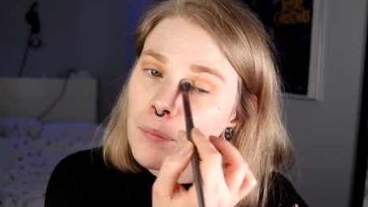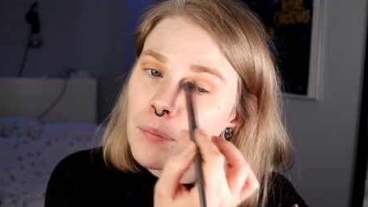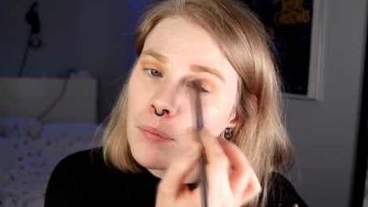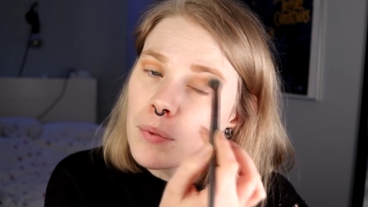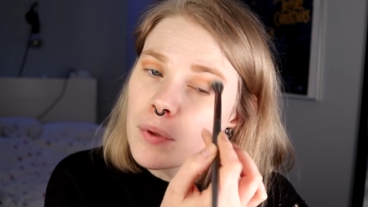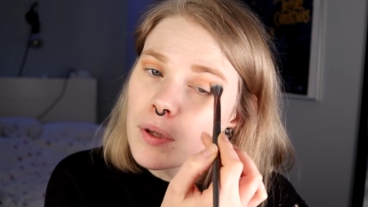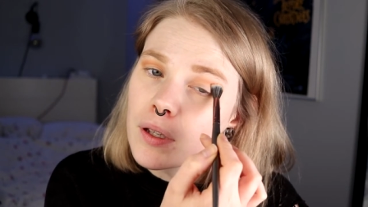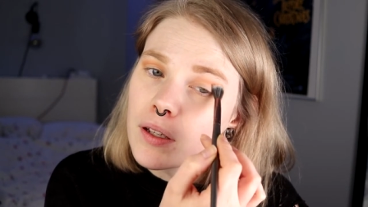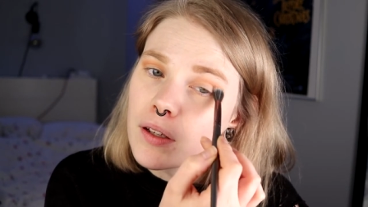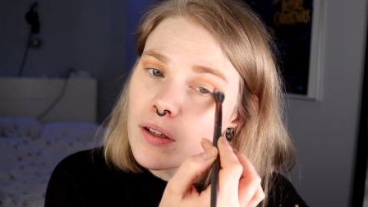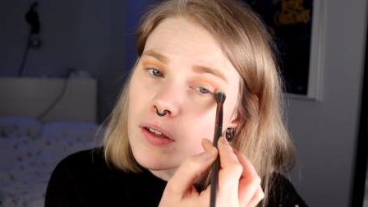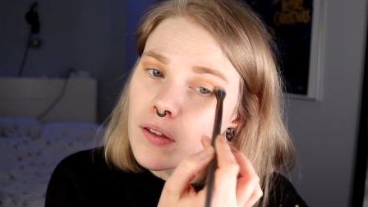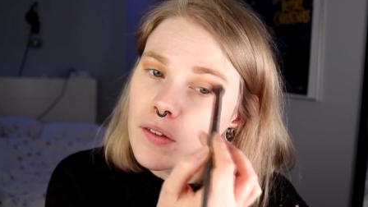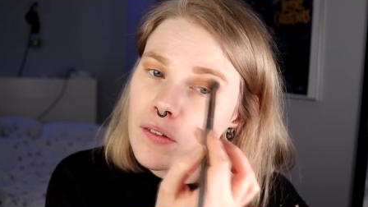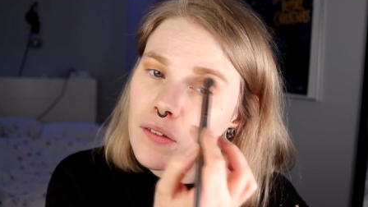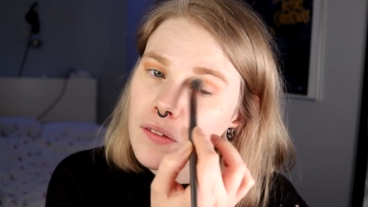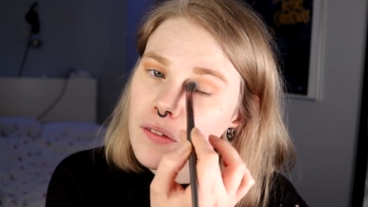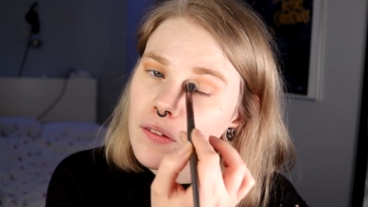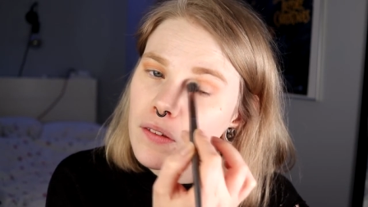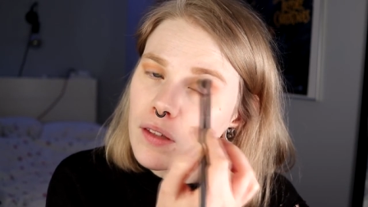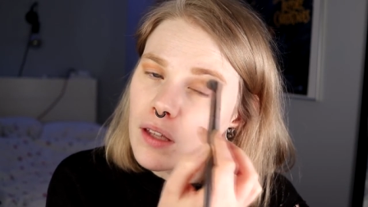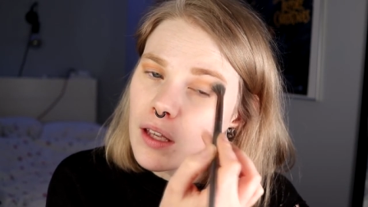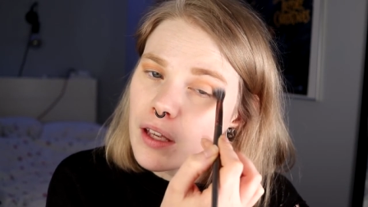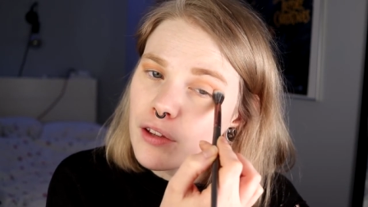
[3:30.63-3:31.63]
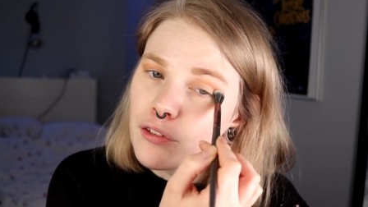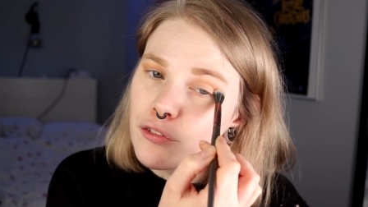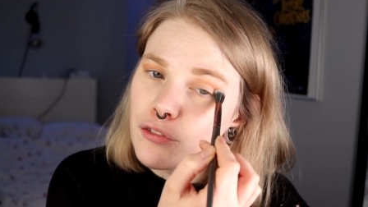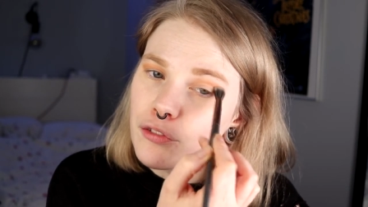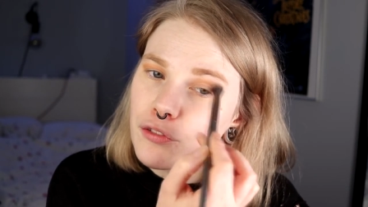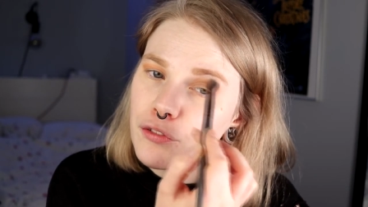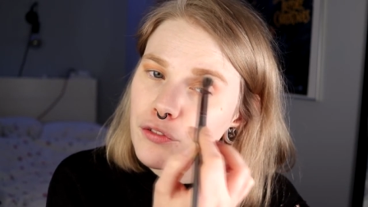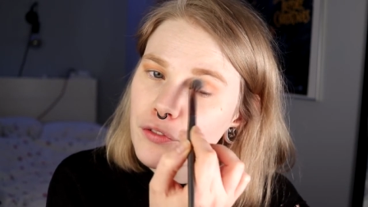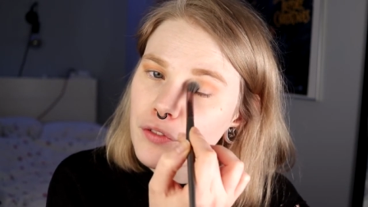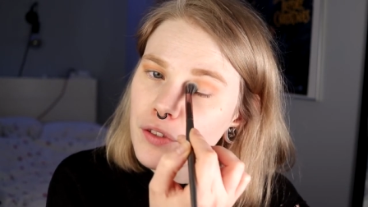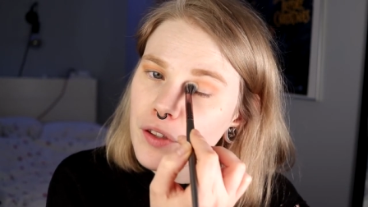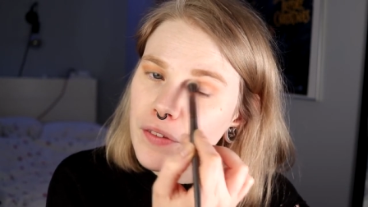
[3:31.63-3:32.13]
because I
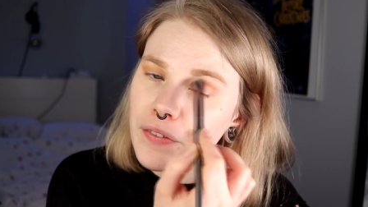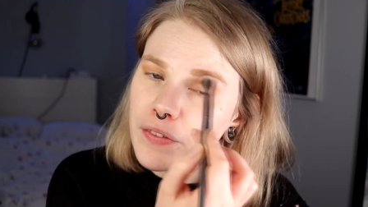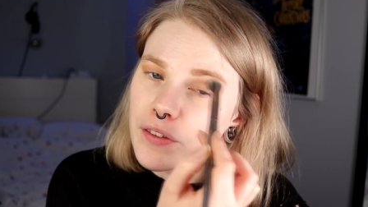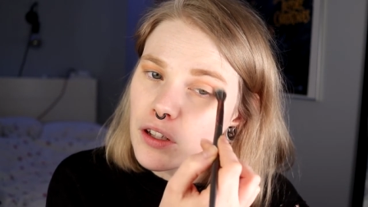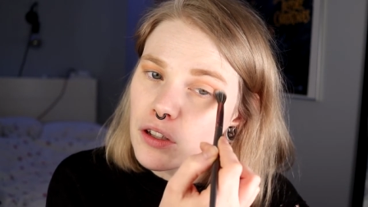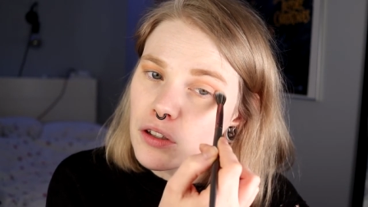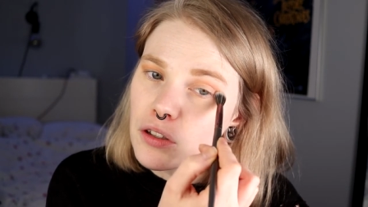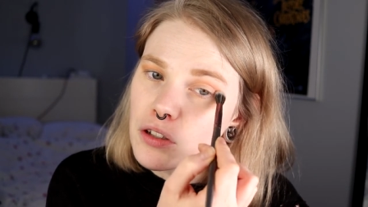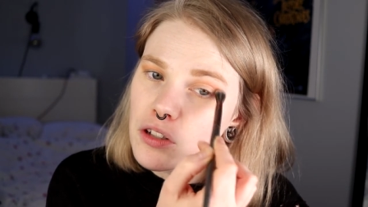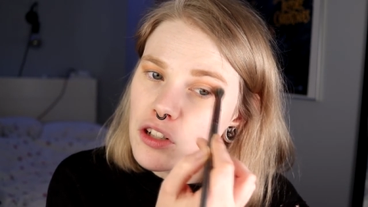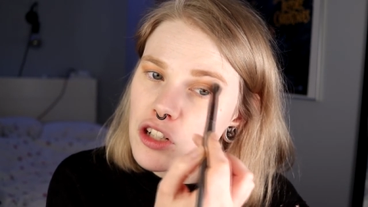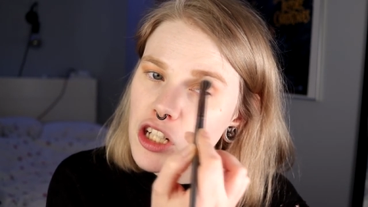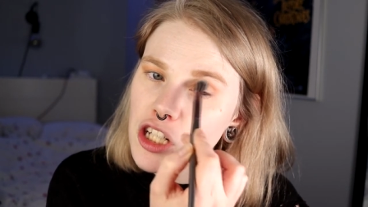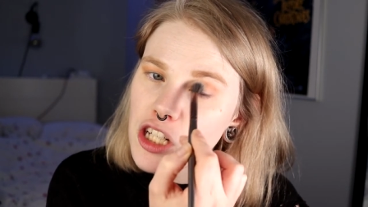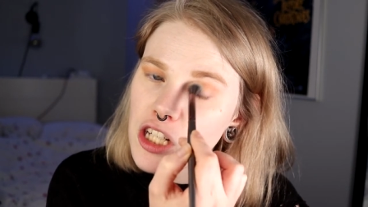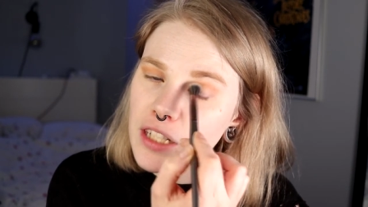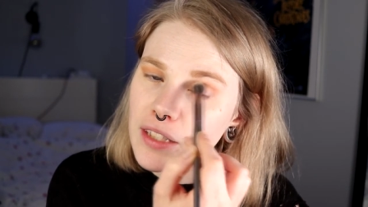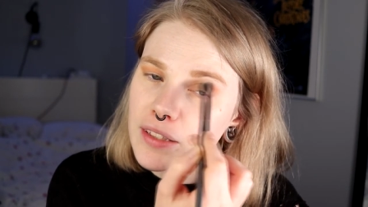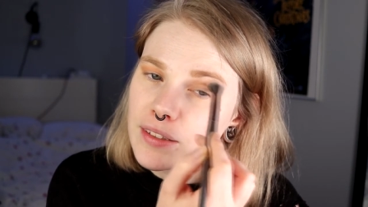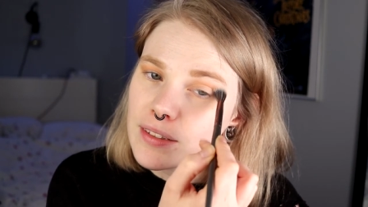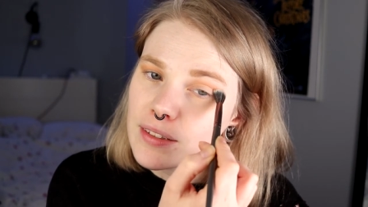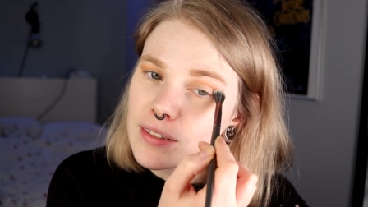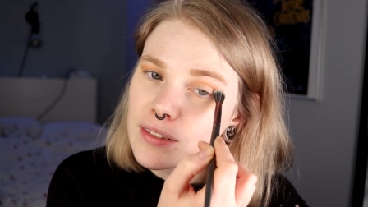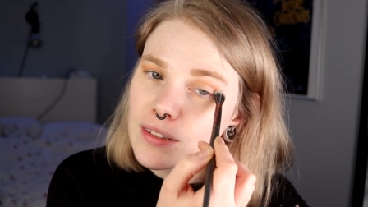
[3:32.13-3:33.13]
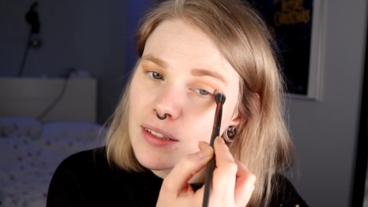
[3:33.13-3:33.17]
think they're shit.